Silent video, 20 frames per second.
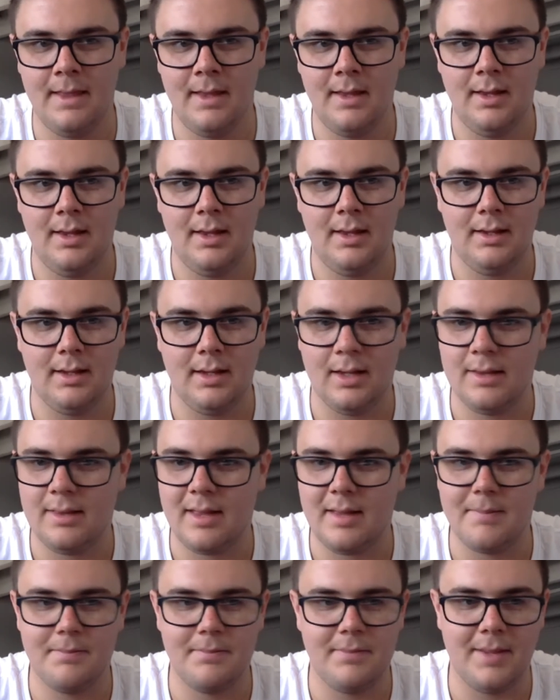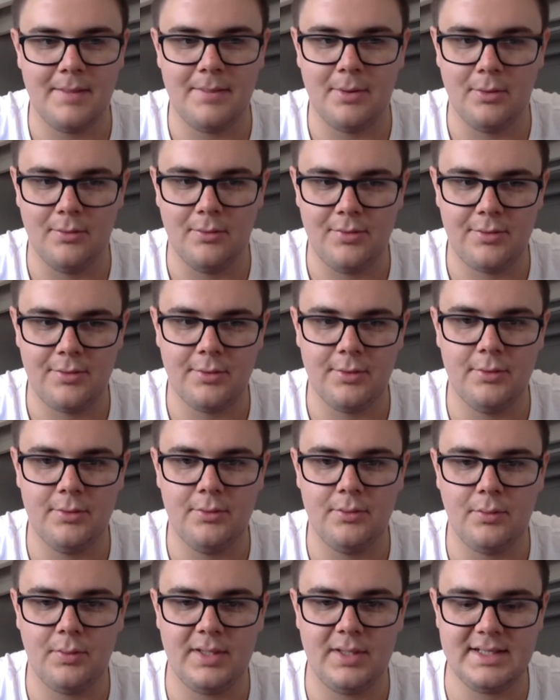yeah, they pulled through.
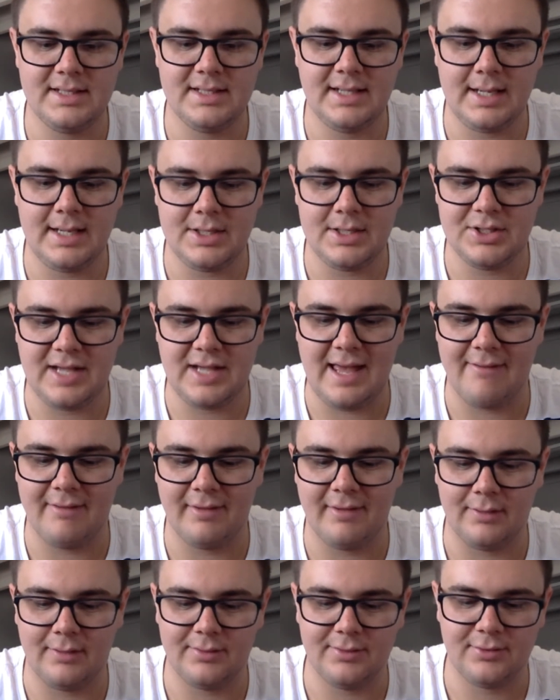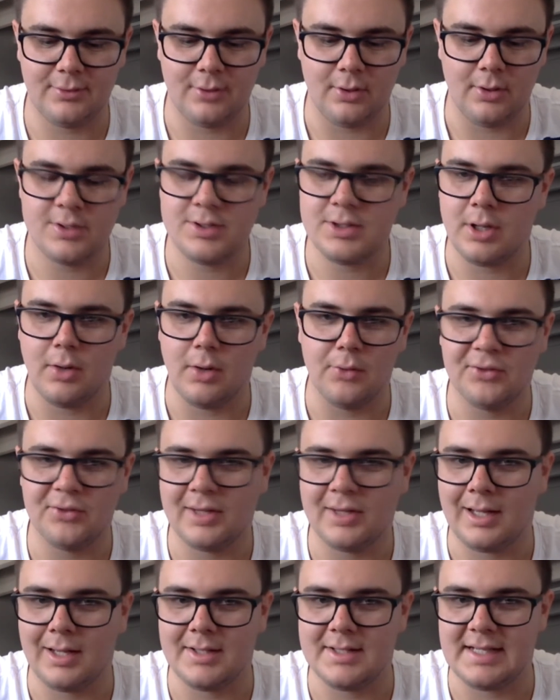We didn't actually have enough stock to
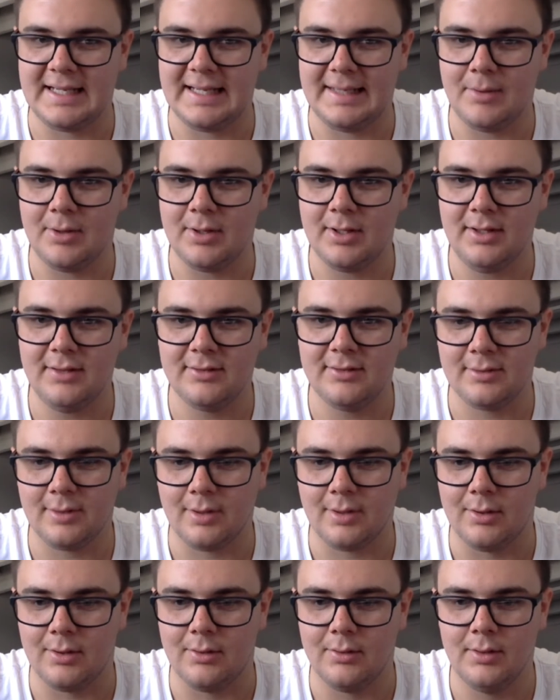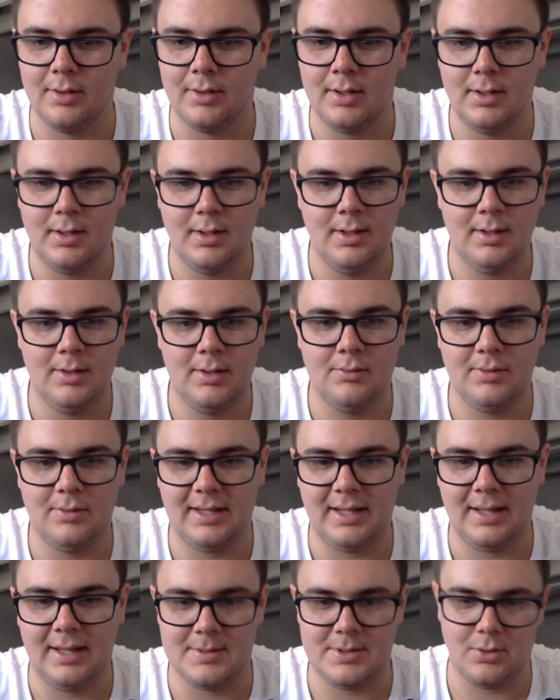wholesale out to anybody, so
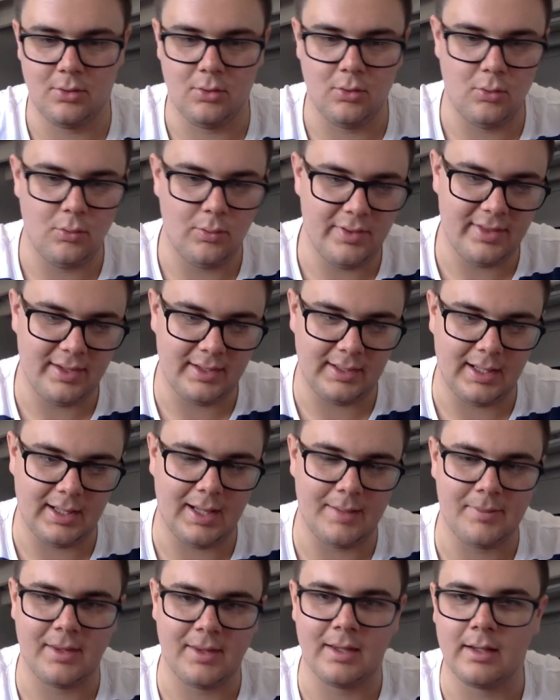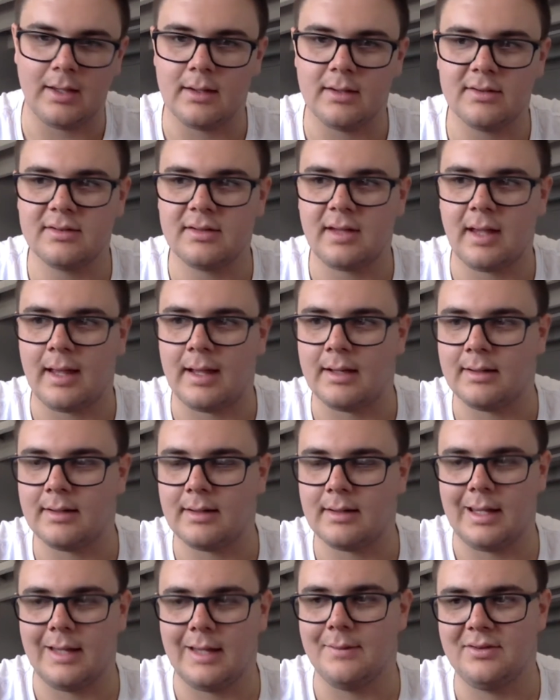we kept it all within GameKings
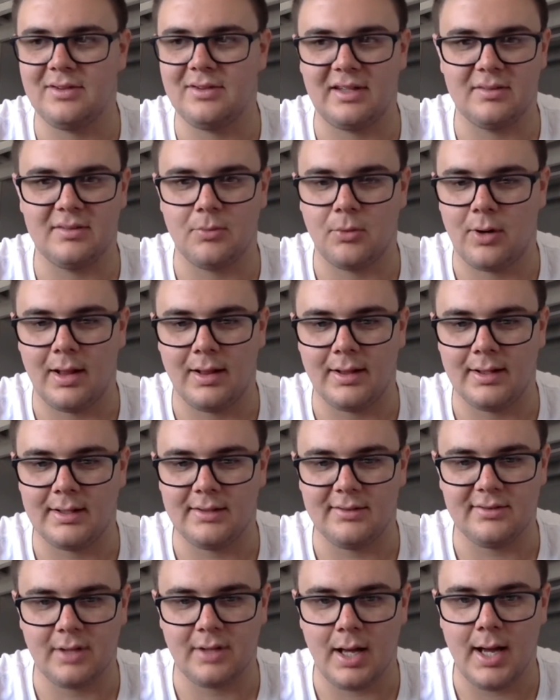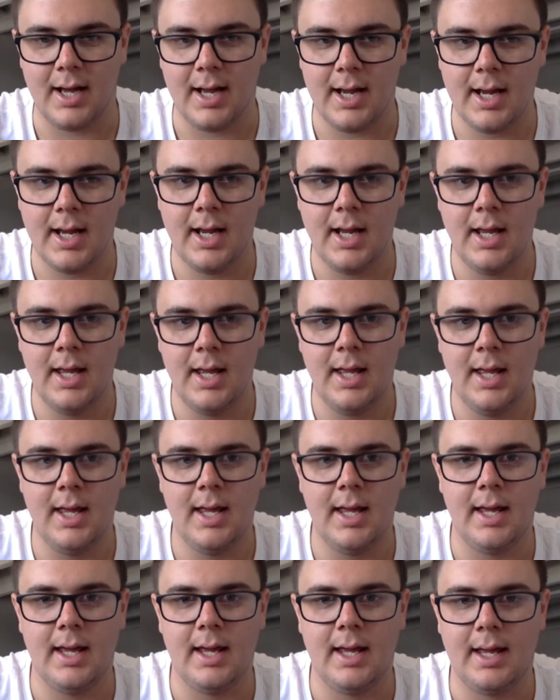and the Kiwis Against Morality site.
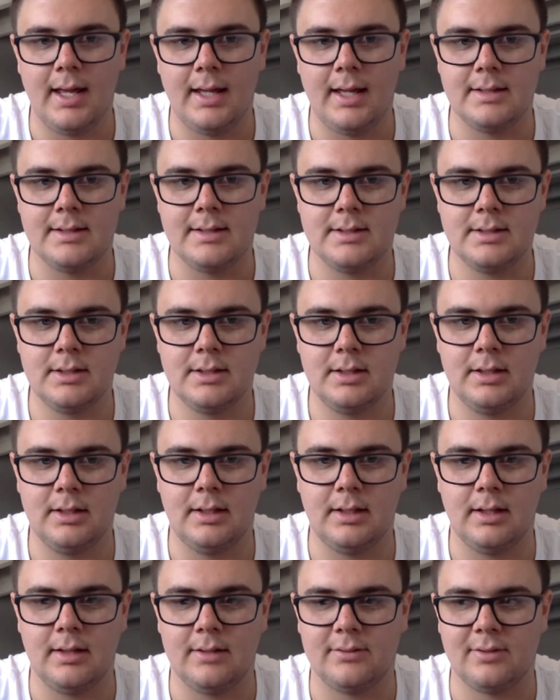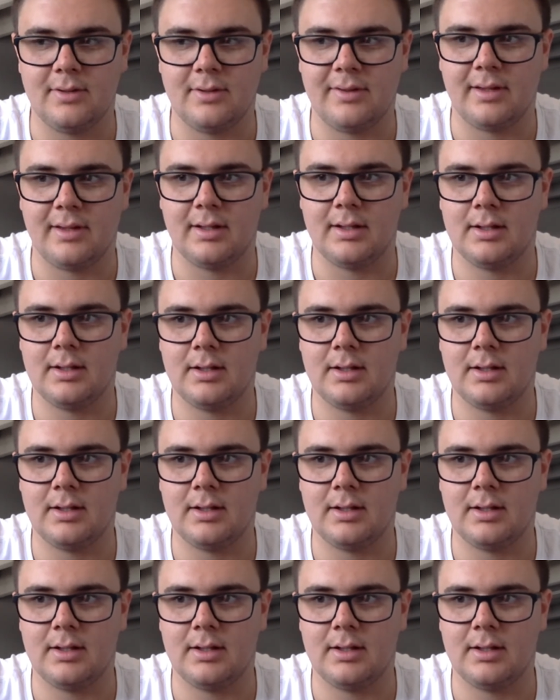And yeah, so I think